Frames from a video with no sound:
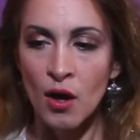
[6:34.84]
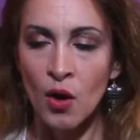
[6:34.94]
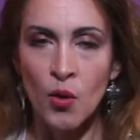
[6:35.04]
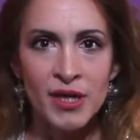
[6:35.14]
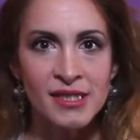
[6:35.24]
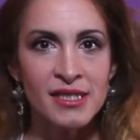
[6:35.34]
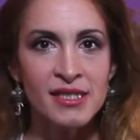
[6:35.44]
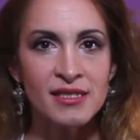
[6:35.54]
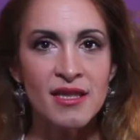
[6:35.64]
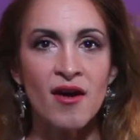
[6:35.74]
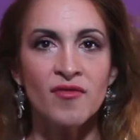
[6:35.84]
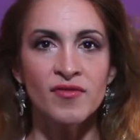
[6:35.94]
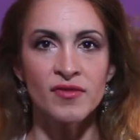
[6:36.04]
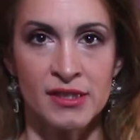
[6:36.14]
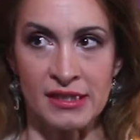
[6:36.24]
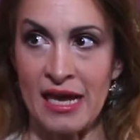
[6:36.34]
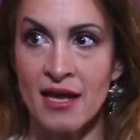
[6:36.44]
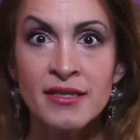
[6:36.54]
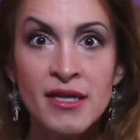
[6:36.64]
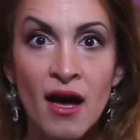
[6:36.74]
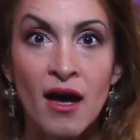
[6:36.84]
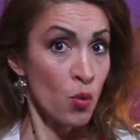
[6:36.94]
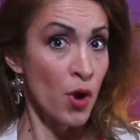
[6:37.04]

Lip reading: Who is this love? Santa?